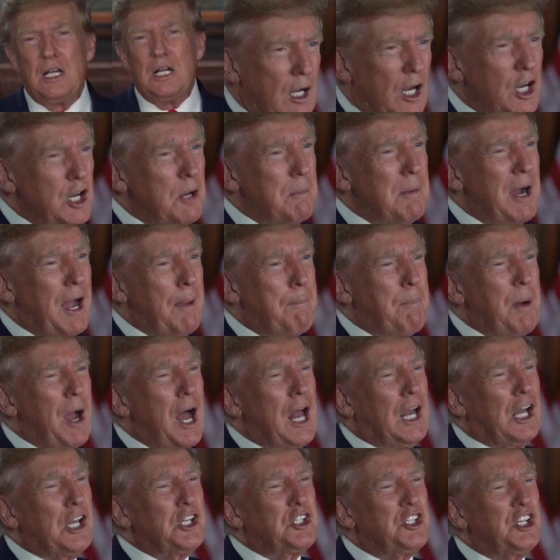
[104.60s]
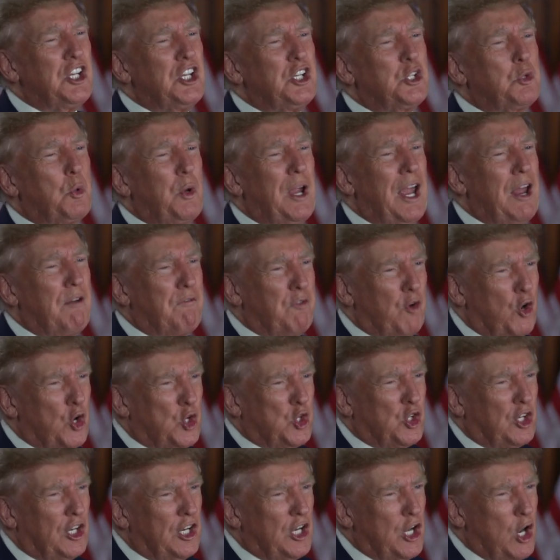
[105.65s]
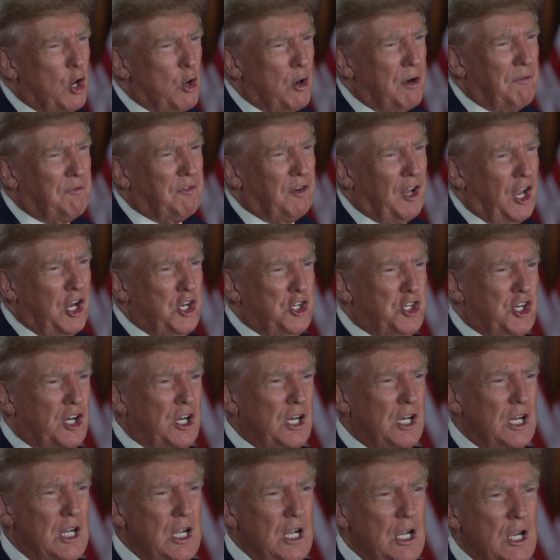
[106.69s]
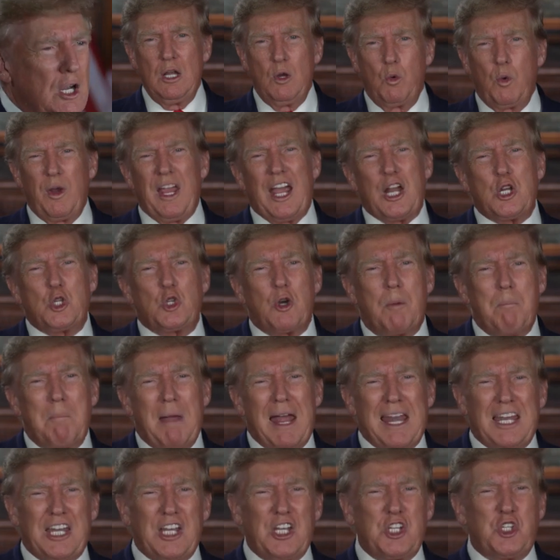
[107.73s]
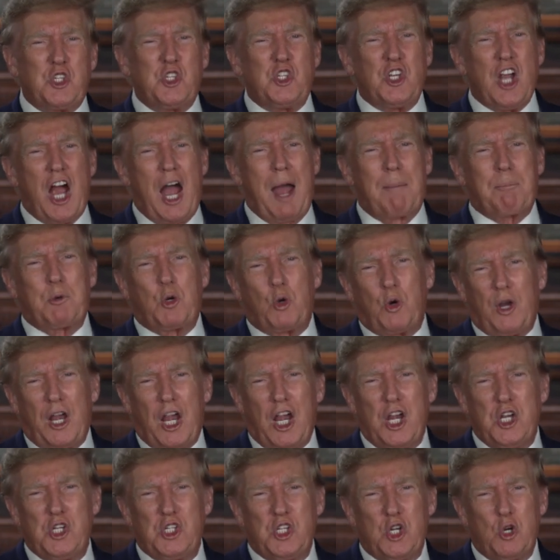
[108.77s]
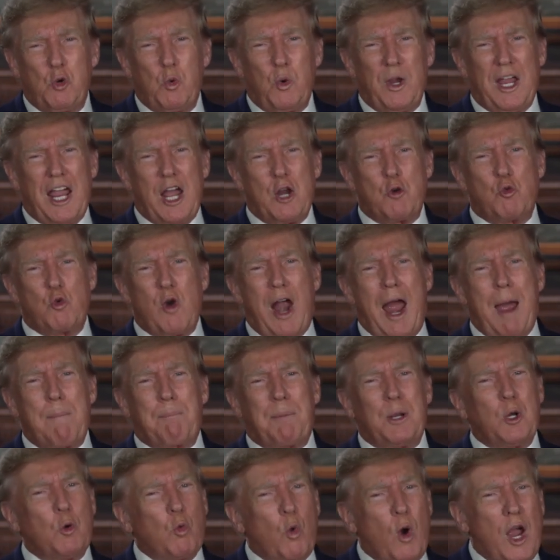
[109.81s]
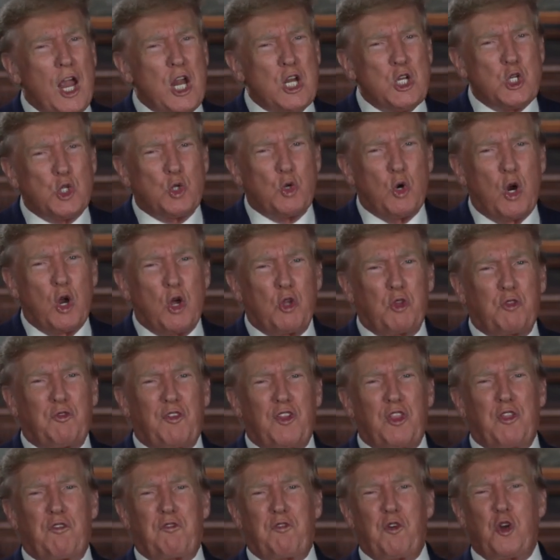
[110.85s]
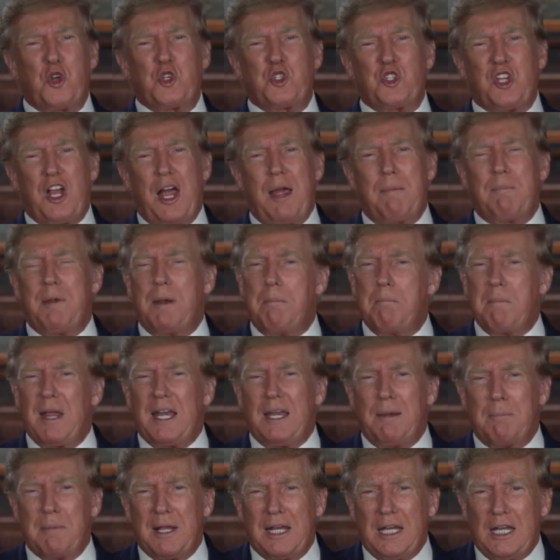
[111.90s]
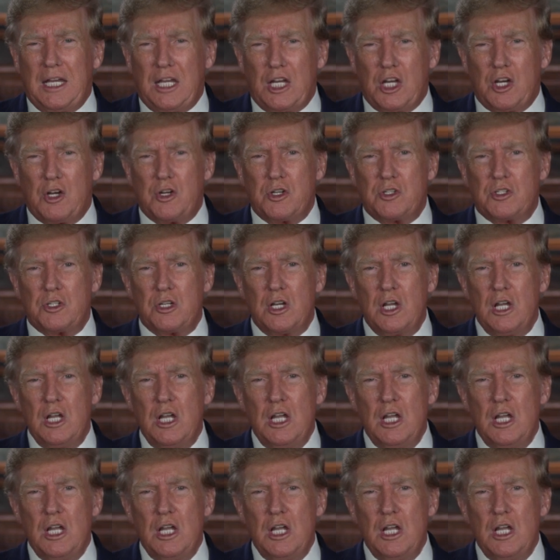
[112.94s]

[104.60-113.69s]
Under my policies, we had virtually no inflation. We had tremendous job creation. We had rapid wage growth for the first time in many, many years.